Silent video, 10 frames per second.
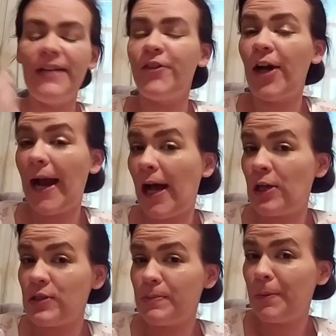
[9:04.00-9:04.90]
leave your
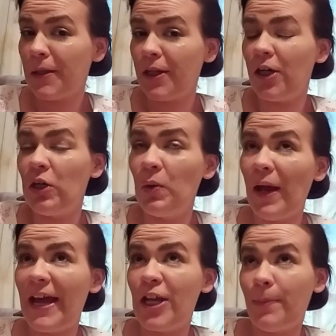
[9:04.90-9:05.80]
house below
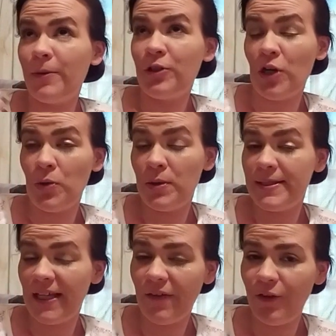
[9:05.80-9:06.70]
and your
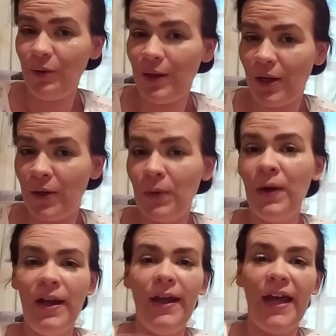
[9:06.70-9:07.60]
Patronus if you know.
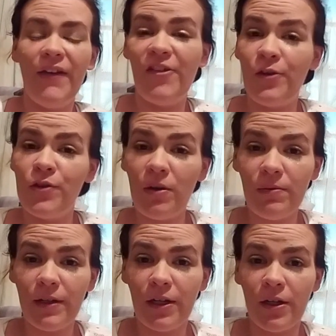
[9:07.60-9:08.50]
If you
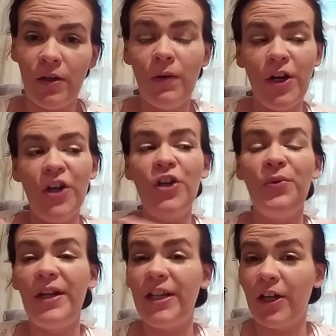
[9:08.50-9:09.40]
don't know, you
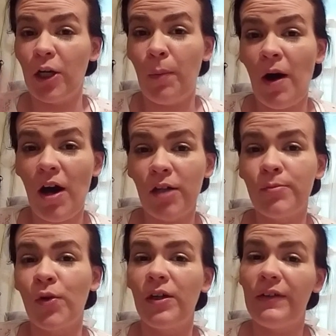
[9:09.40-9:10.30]
need to go to
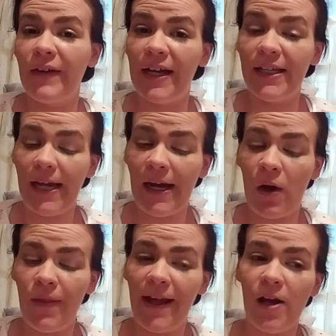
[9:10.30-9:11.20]
Pottermore and find
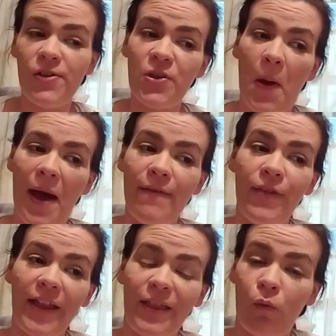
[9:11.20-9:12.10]
out. They also have
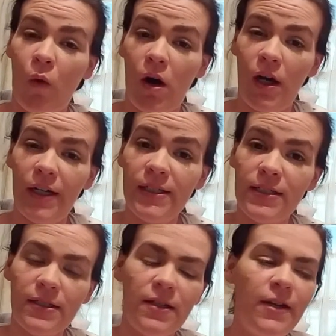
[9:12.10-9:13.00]
like the
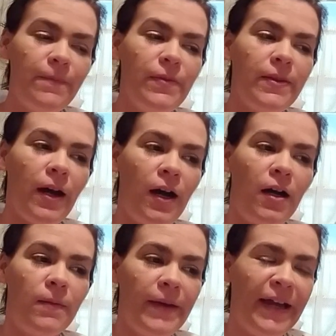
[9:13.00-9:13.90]
wands,
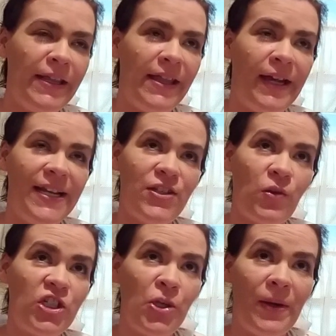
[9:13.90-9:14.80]
and they can
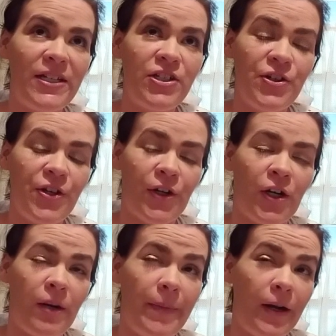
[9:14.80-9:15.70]
sort you into your
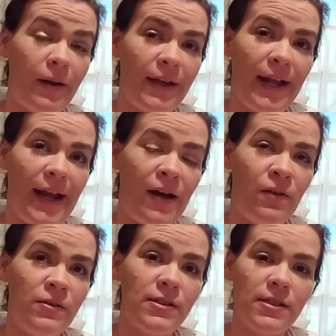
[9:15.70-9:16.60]
American
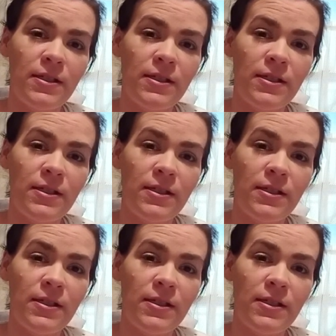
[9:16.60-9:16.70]
house.